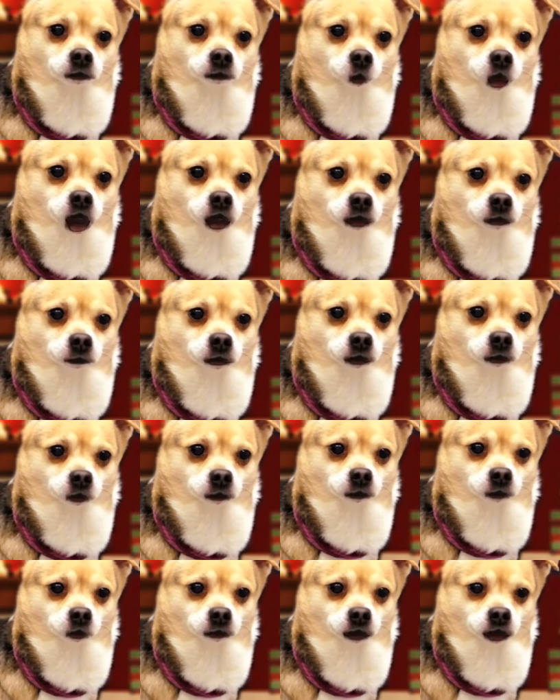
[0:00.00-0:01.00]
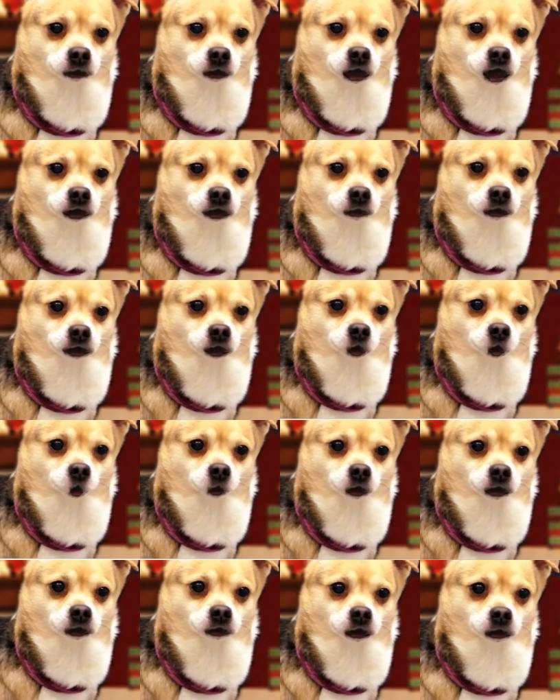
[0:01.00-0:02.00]
warm, and happy Christmas
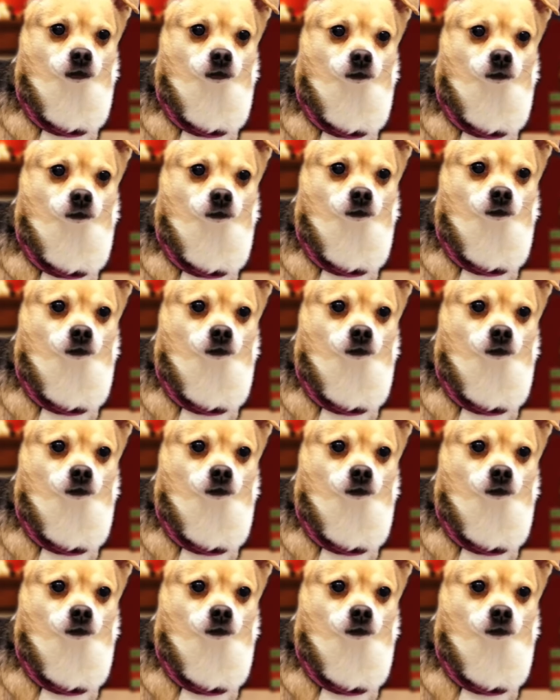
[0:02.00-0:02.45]
season.